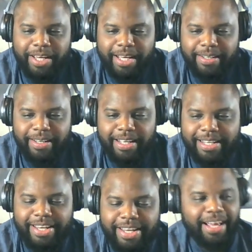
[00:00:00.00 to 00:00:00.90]
And
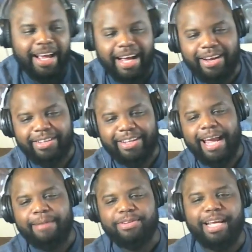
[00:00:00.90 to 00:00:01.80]
it's like I got other
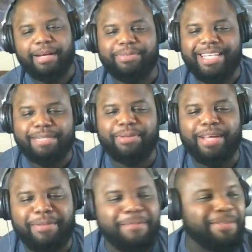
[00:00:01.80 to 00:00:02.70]
games that are like, please
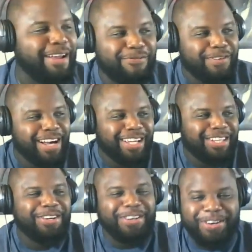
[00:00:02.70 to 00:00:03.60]
play me. I'm like, fuck
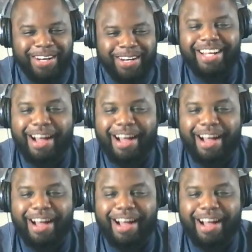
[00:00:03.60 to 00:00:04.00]
you.